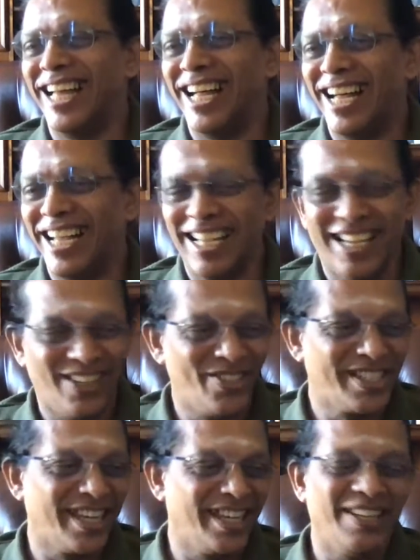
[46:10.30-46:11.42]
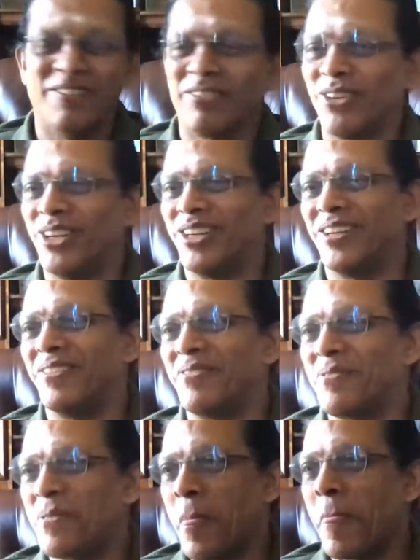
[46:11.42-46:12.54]
Ah, okay. Good.
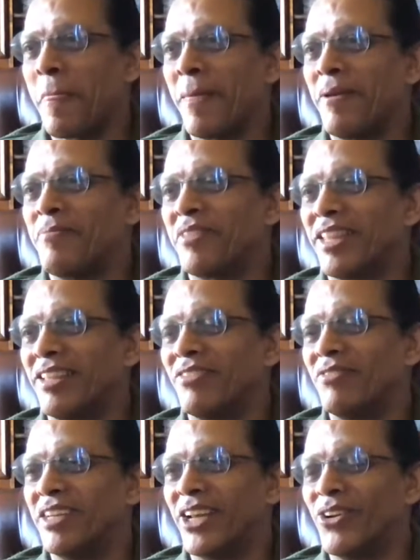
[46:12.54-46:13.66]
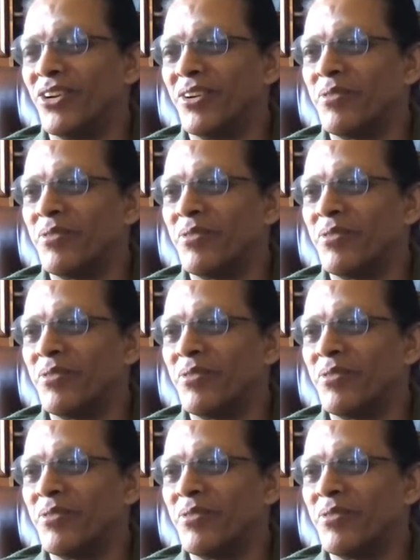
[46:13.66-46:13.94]
Very good.